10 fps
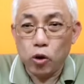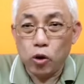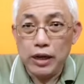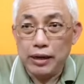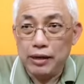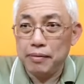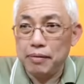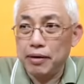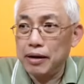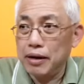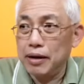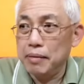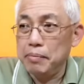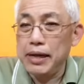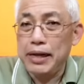Only
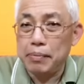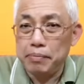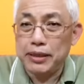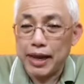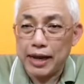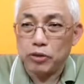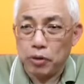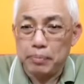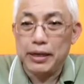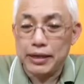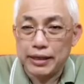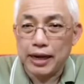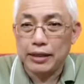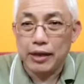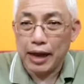medium size or bigger
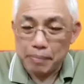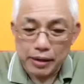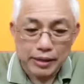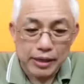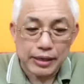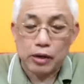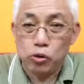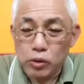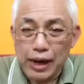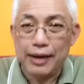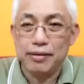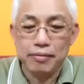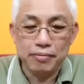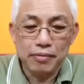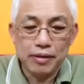size MNCs can do that.
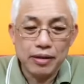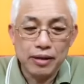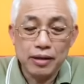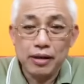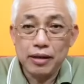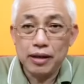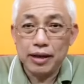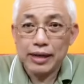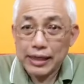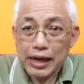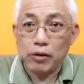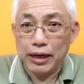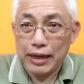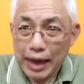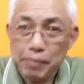That's how
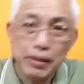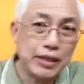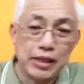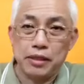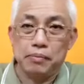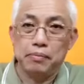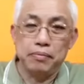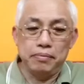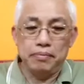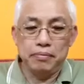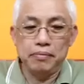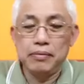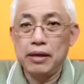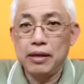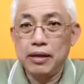they game the system.
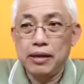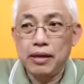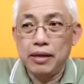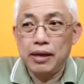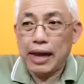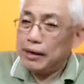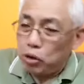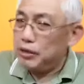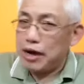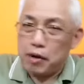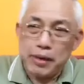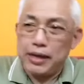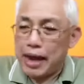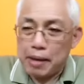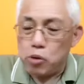And don't tell
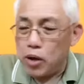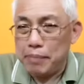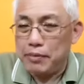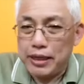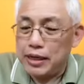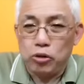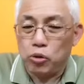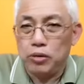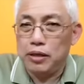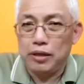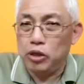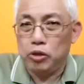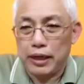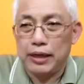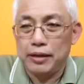me MOM didn't know the
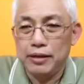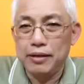trick.